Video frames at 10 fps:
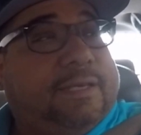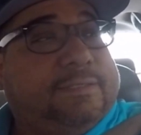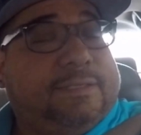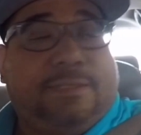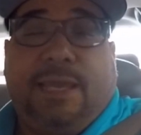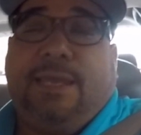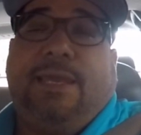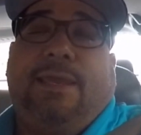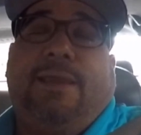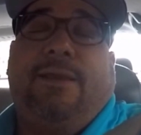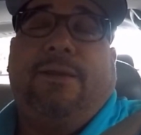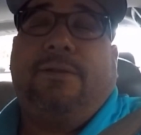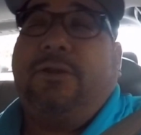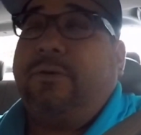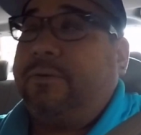Texas Yankee here
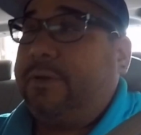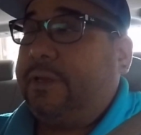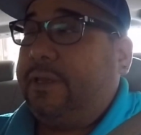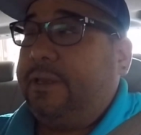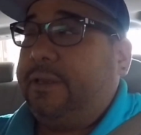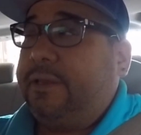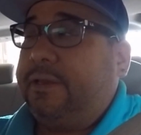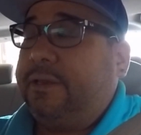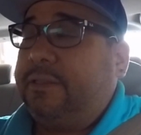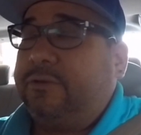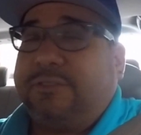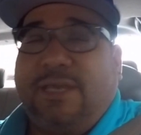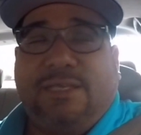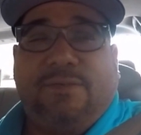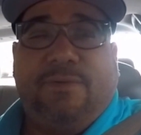doing a little
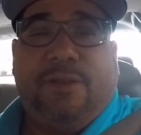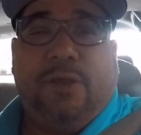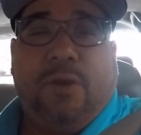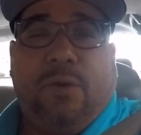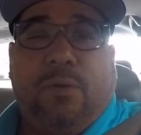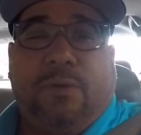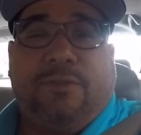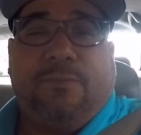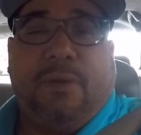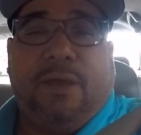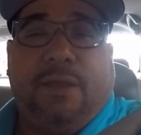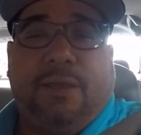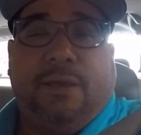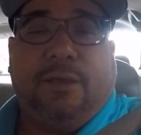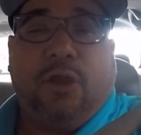test video with
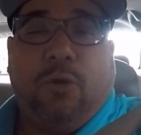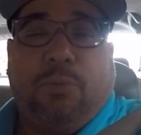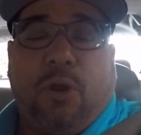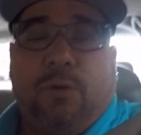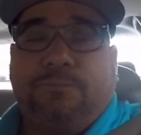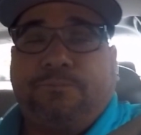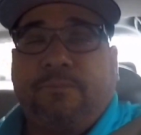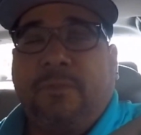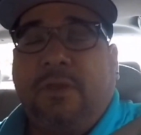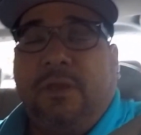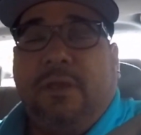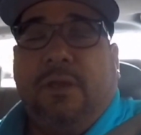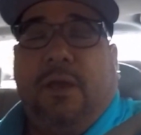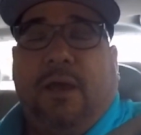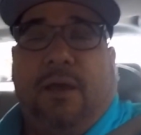my GoPro.
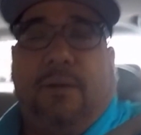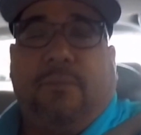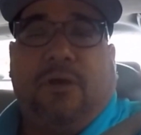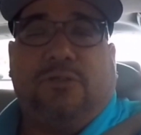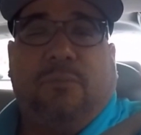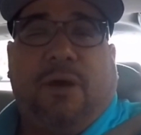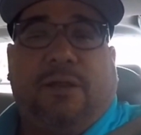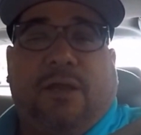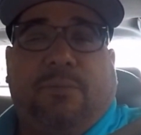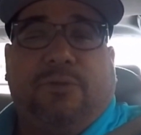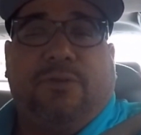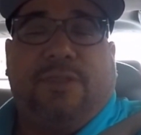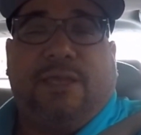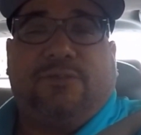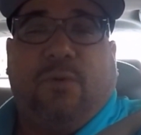Also bought a couple new
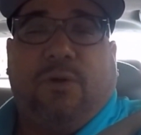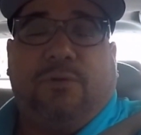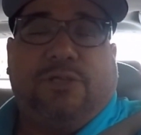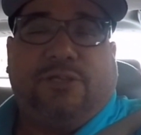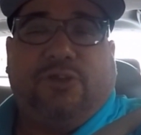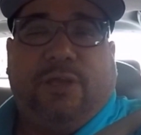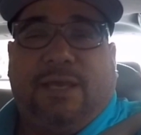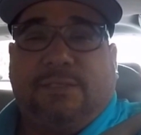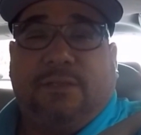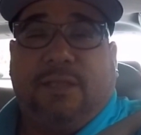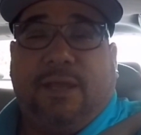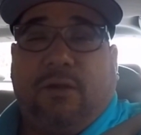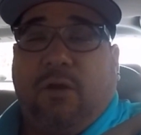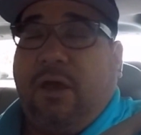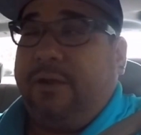things for it, which I'll show you guys
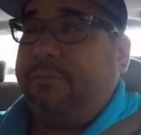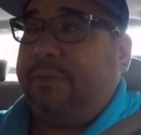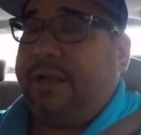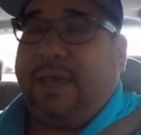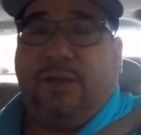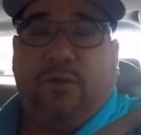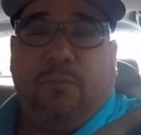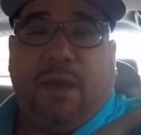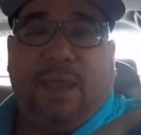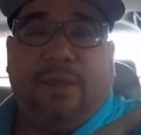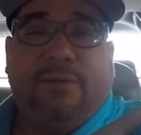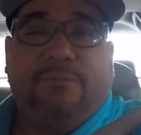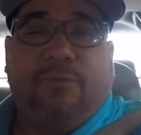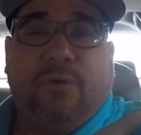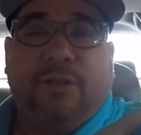later on, but I got a new mic
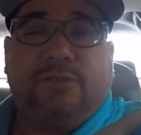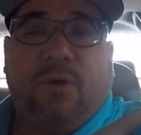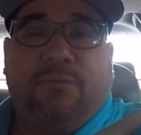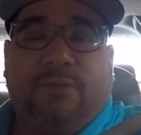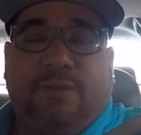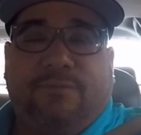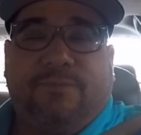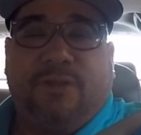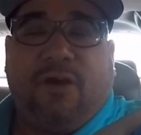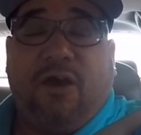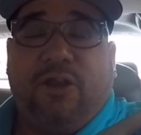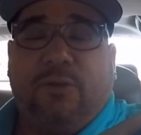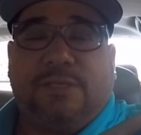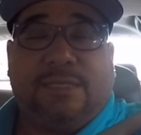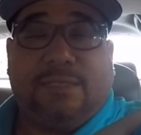for it, so hopefully the
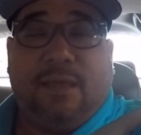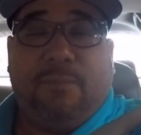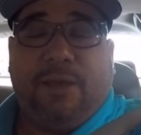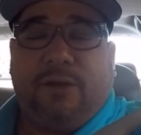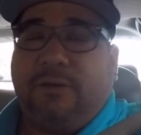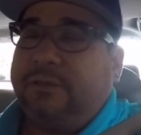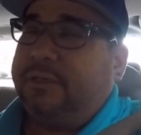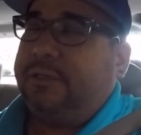audio sounds a lot better.